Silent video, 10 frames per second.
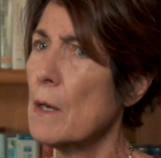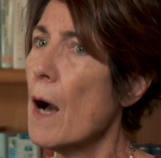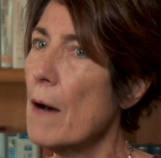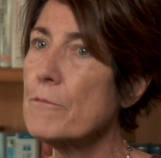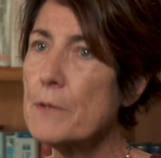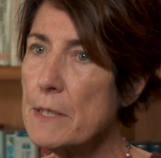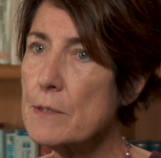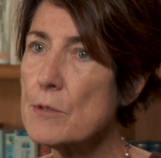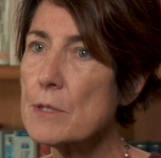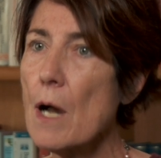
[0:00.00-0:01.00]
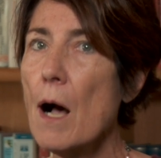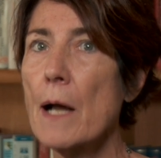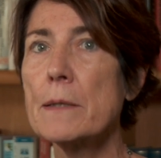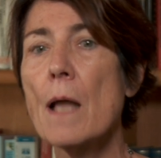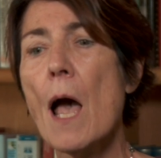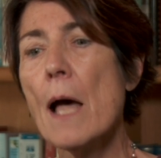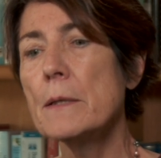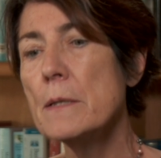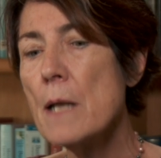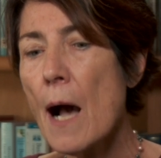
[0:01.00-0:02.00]
confidence on
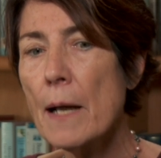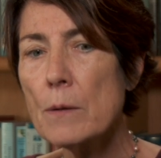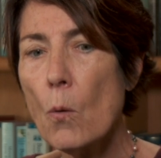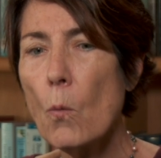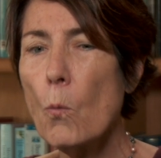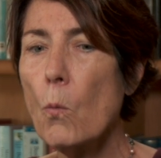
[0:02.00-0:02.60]
not